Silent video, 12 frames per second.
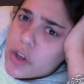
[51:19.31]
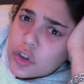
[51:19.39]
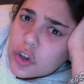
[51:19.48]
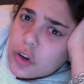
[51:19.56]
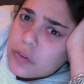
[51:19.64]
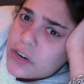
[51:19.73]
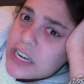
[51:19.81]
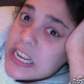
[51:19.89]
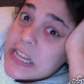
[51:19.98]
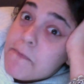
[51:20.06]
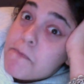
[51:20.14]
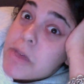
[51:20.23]
girlfriend in the
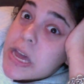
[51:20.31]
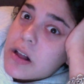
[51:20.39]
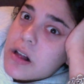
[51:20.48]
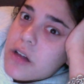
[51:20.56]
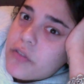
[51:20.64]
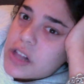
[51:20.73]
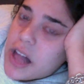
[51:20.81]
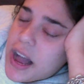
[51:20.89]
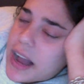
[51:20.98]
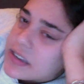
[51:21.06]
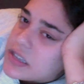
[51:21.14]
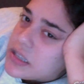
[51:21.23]
middle of
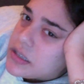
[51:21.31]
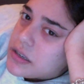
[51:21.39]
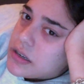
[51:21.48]
class.